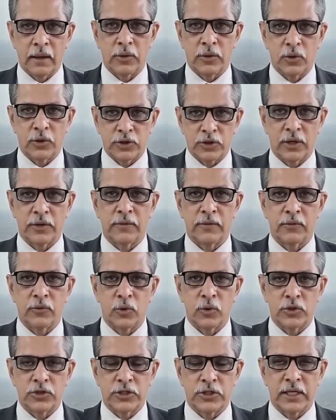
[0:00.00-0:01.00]
You're not
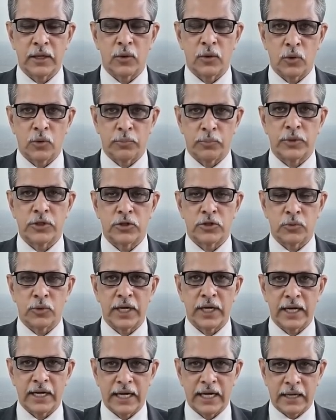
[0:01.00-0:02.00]
forcing or
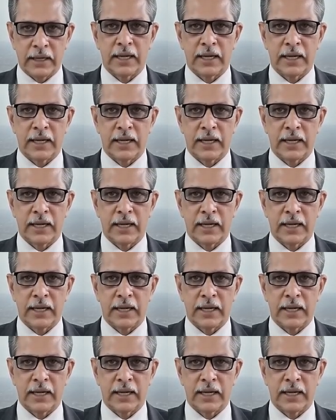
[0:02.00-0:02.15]
persuading.